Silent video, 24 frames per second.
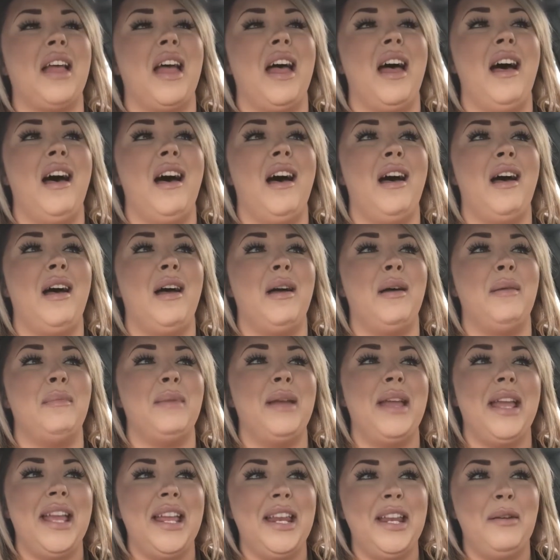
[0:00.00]

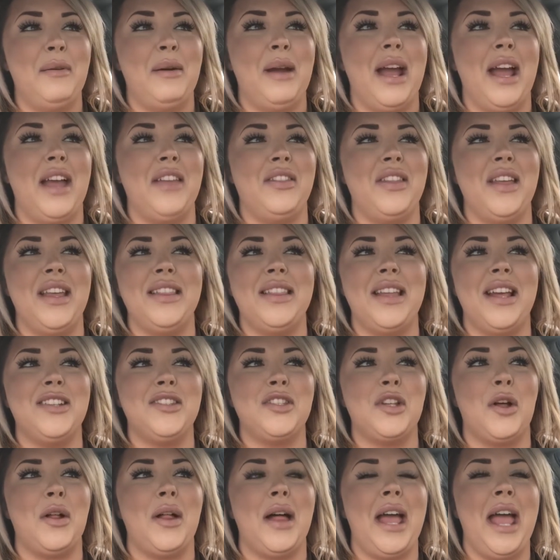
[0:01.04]
anyway, I think
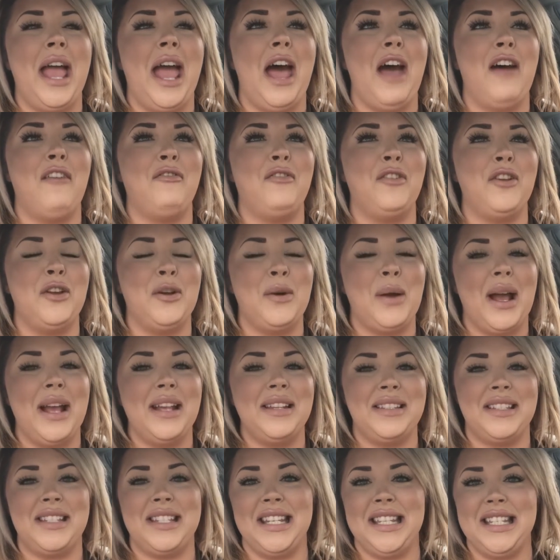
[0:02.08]
that's all I have for you
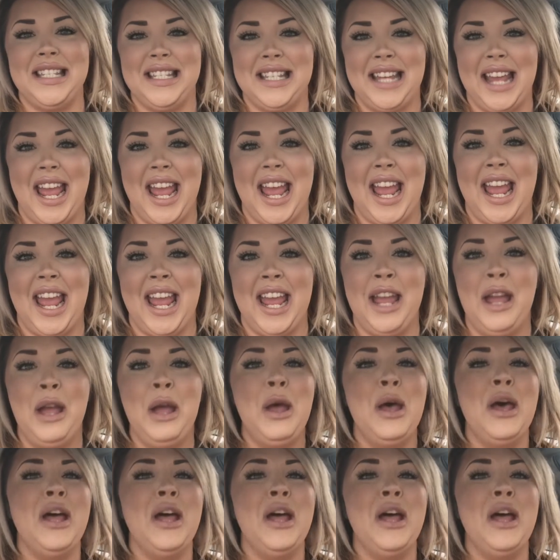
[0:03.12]
guys today.